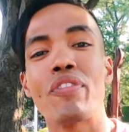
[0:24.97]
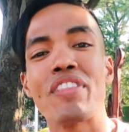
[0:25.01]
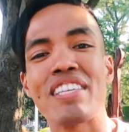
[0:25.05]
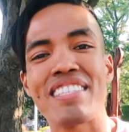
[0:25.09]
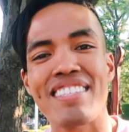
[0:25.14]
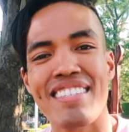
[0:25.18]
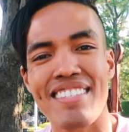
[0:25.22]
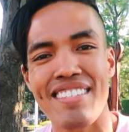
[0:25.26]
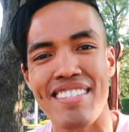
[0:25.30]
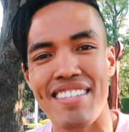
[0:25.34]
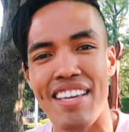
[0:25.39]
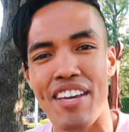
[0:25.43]

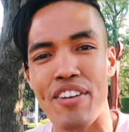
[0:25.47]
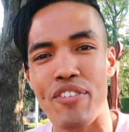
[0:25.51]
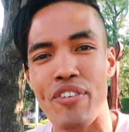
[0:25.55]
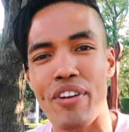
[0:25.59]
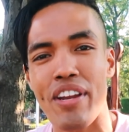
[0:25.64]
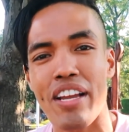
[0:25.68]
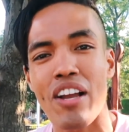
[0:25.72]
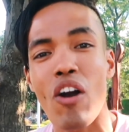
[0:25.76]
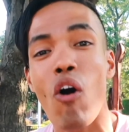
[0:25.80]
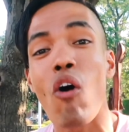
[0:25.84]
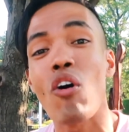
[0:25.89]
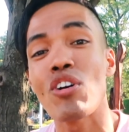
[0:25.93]
This is
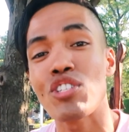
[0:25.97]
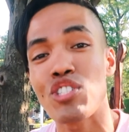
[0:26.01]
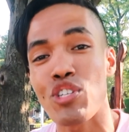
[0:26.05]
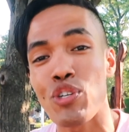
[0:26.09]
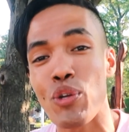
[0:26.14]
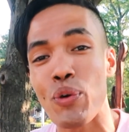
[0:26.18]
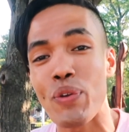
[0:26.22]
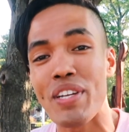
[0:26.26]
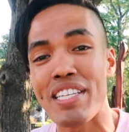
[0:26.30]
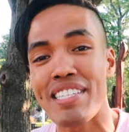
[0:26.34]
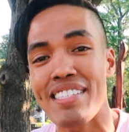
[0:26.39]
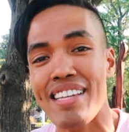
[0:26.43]
Cedric, also
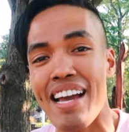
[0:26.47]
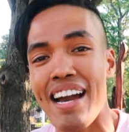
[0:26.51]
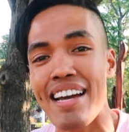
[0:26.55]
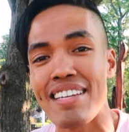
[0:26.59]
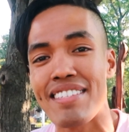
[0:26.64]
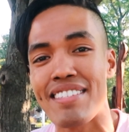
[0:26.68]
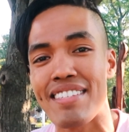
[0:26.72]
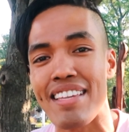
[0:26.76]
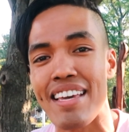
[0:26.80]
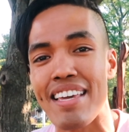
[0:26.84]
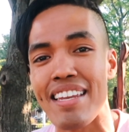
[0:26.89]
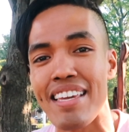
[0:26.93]
known as
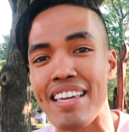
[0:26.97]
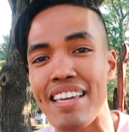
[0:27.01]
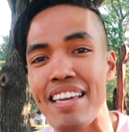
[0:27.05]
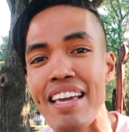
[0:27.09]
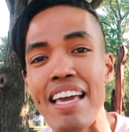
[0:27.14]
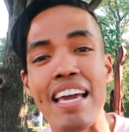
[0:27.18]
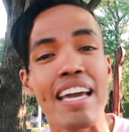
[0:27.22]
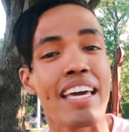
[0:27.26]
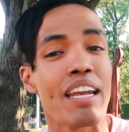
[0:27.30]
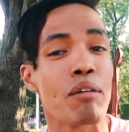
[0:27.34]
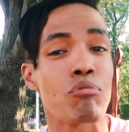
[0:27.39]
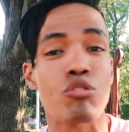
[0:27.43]
Skycedi,
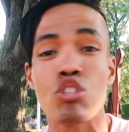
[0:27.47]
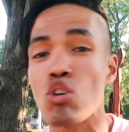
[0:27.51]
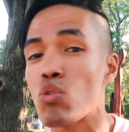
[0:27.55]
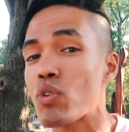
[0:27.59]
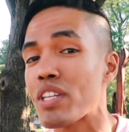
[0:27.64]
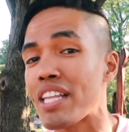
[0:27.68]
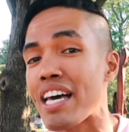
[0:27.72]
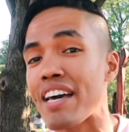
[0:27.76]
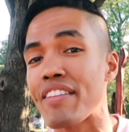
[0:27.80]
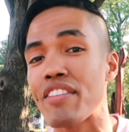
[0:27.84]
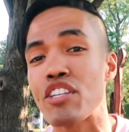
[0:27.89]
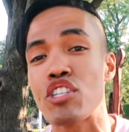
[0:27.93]
and I'm so
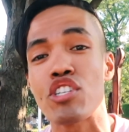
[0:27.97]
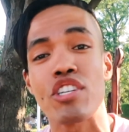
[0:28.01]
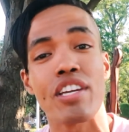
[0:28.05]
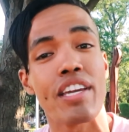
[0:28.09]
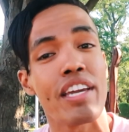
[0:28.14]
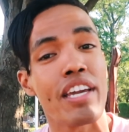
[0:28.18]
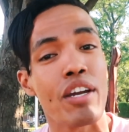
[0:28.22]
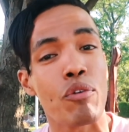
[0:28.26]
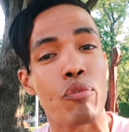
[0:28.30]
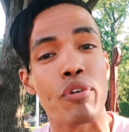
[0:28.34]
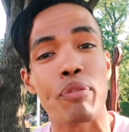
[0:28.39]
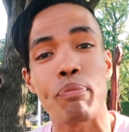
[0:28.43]
glad that you're
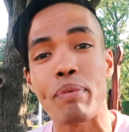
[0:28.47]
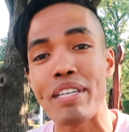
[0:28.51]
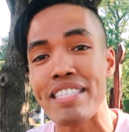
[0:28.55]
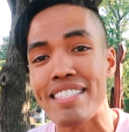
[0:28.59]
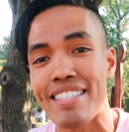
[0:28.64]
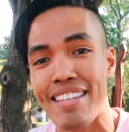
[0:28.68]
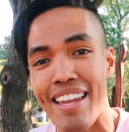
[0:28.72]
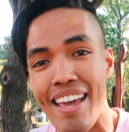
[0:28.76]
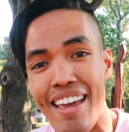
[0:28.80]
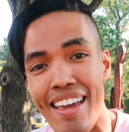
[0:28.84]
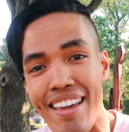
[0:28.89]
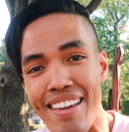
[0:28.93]
here with me
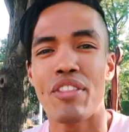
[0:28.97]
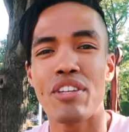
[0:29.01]
today.